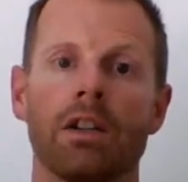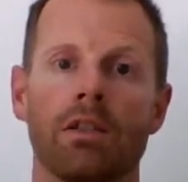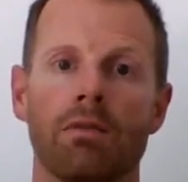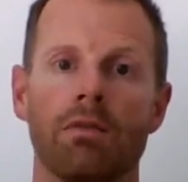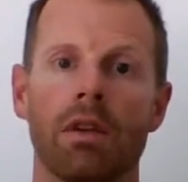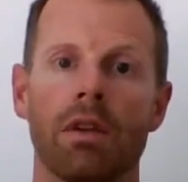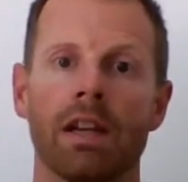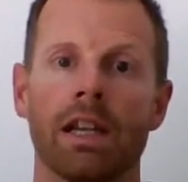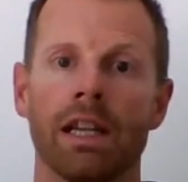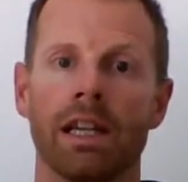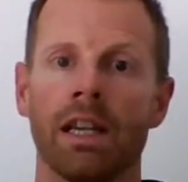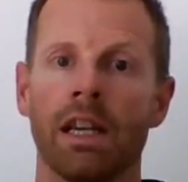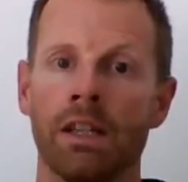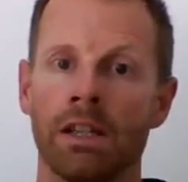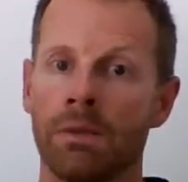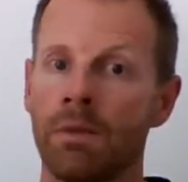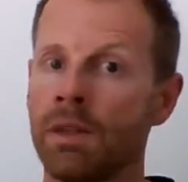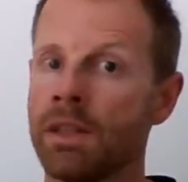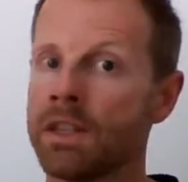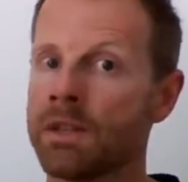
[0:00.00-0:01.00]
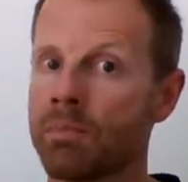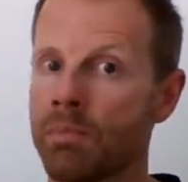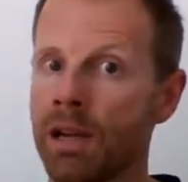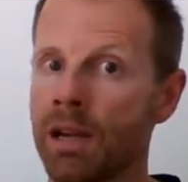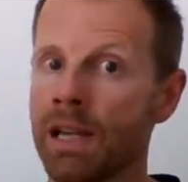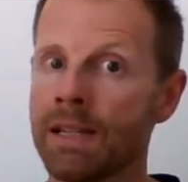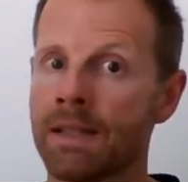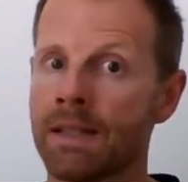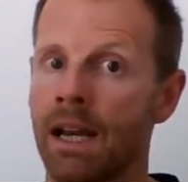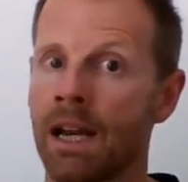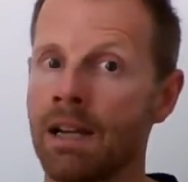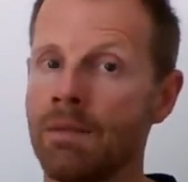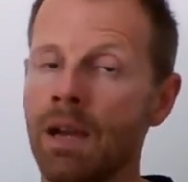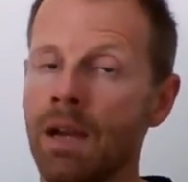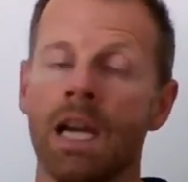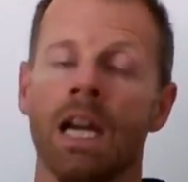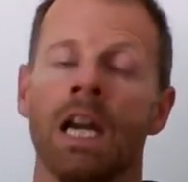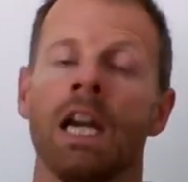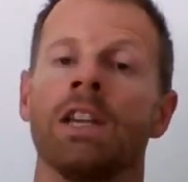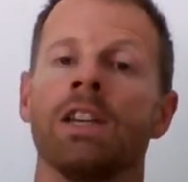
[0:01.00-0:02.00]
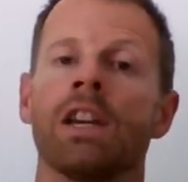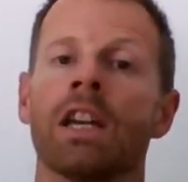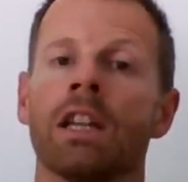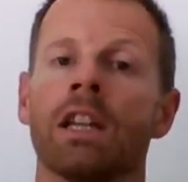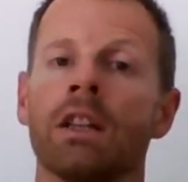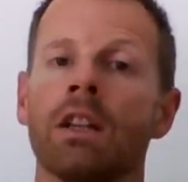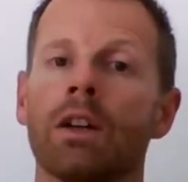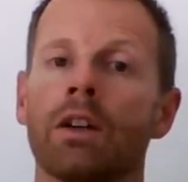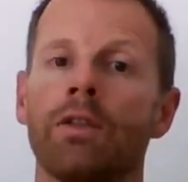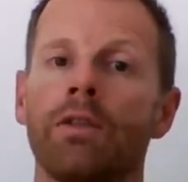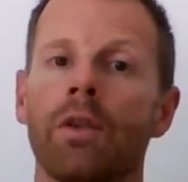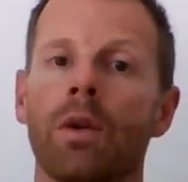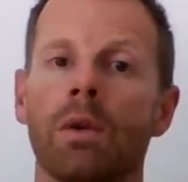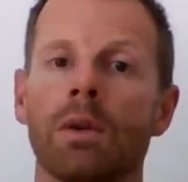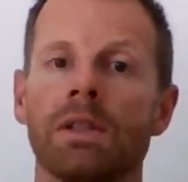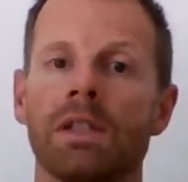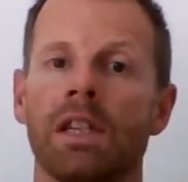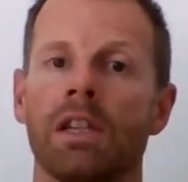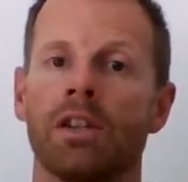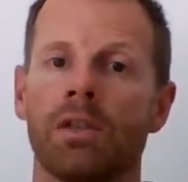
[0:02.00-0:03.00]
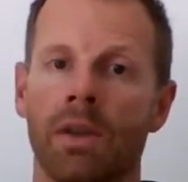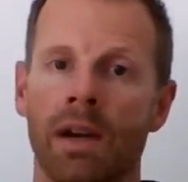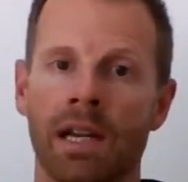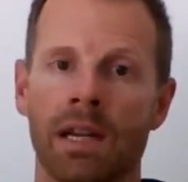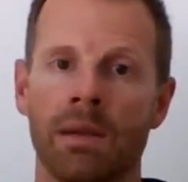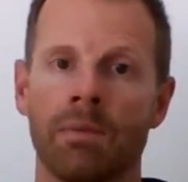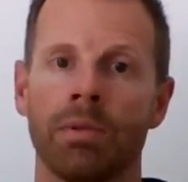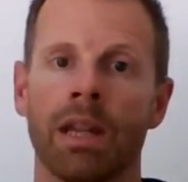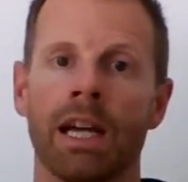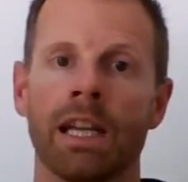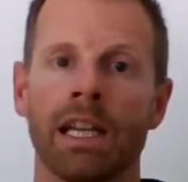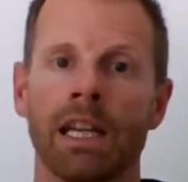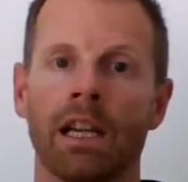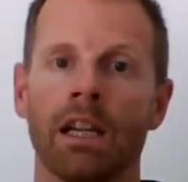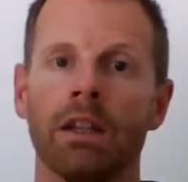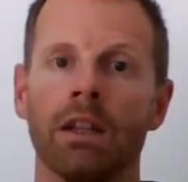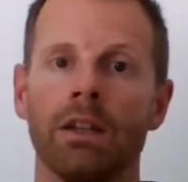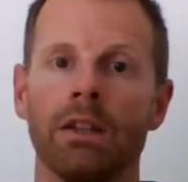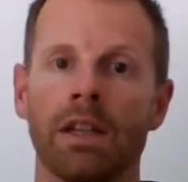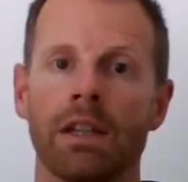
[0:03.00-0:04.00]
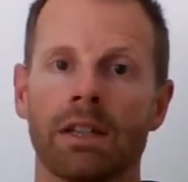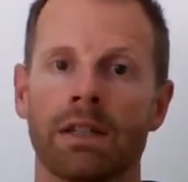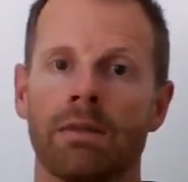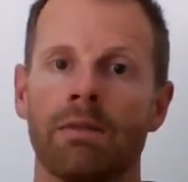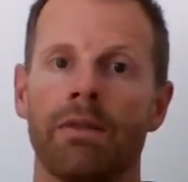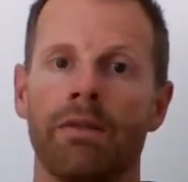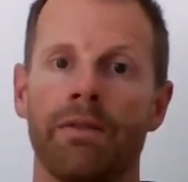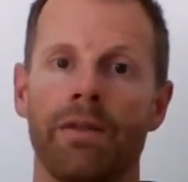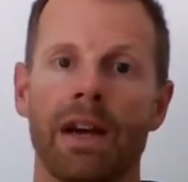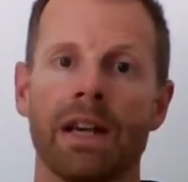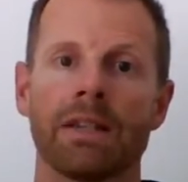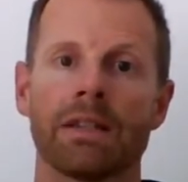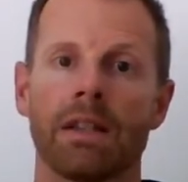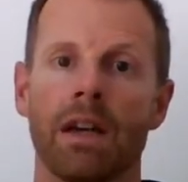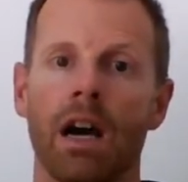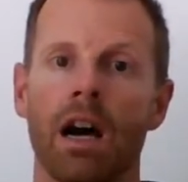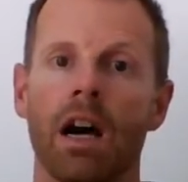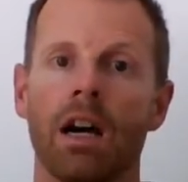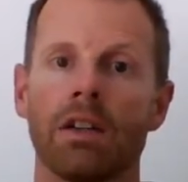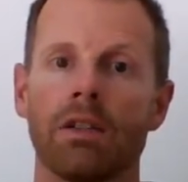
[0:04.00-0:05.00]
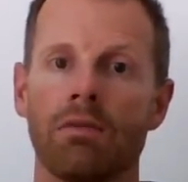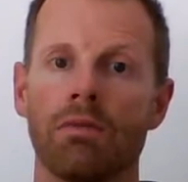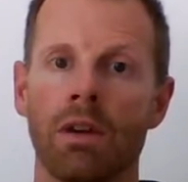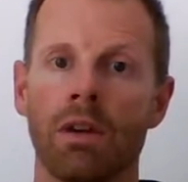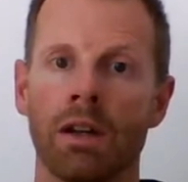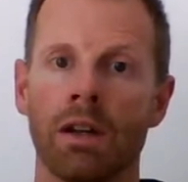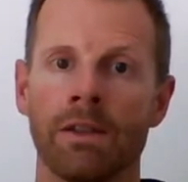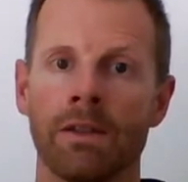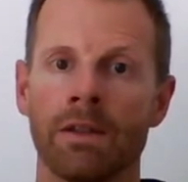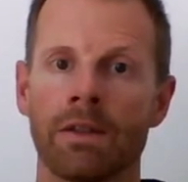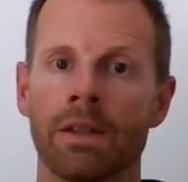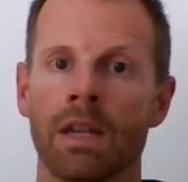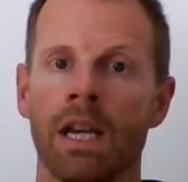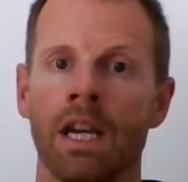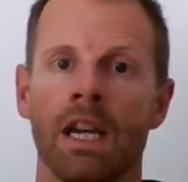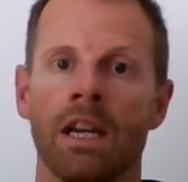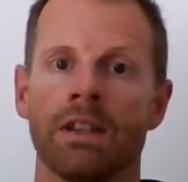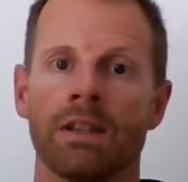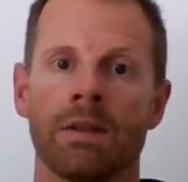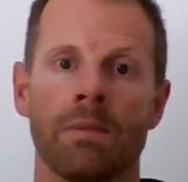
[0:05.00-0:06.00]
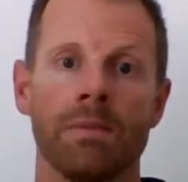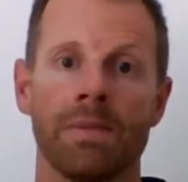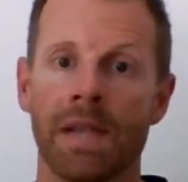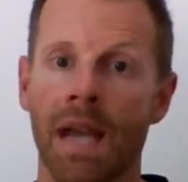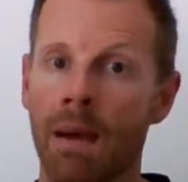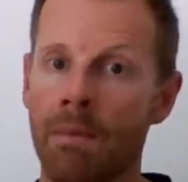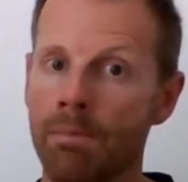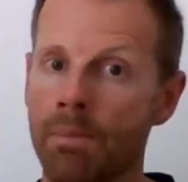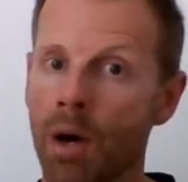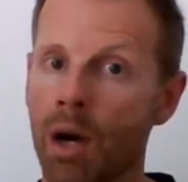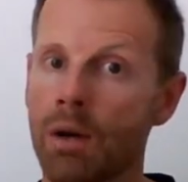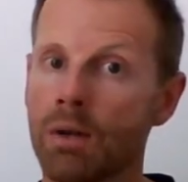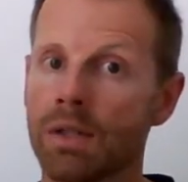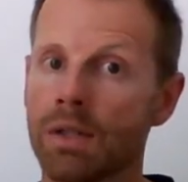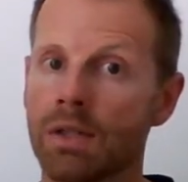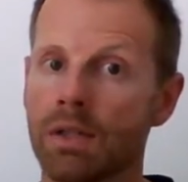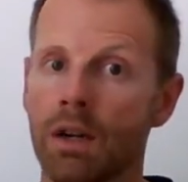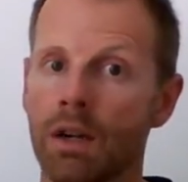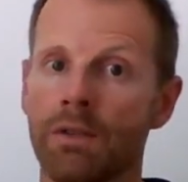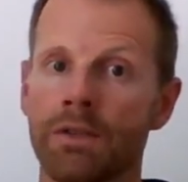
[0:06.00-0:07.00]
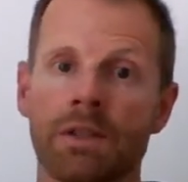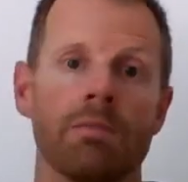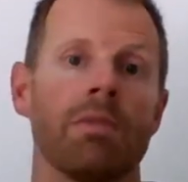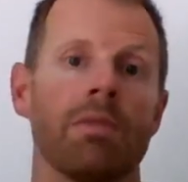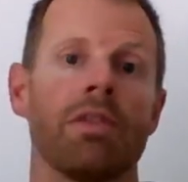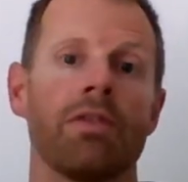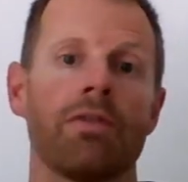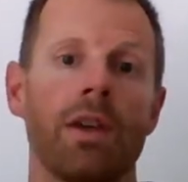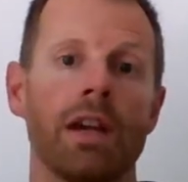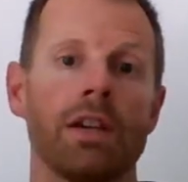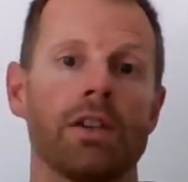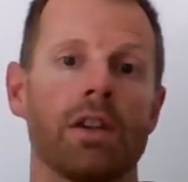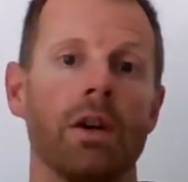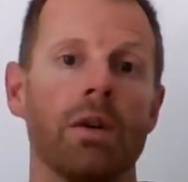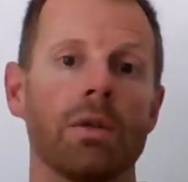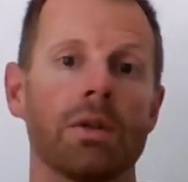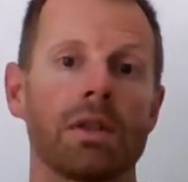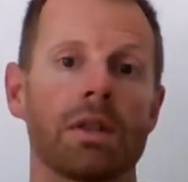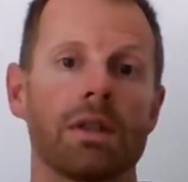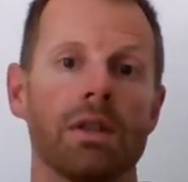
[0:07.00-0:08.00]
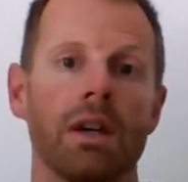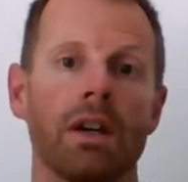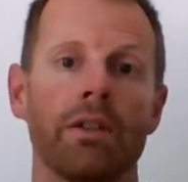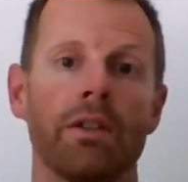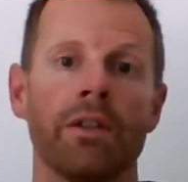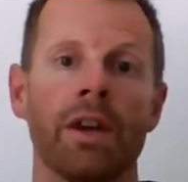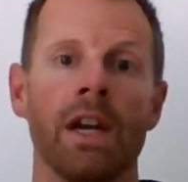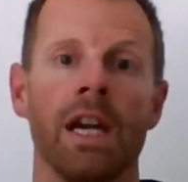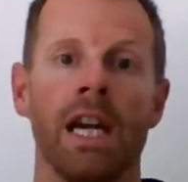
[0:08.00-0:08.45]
running. So in the springtime, you can look forward to your training plan, including some faster, harder runs, some tempo stuff, some threshold stuff,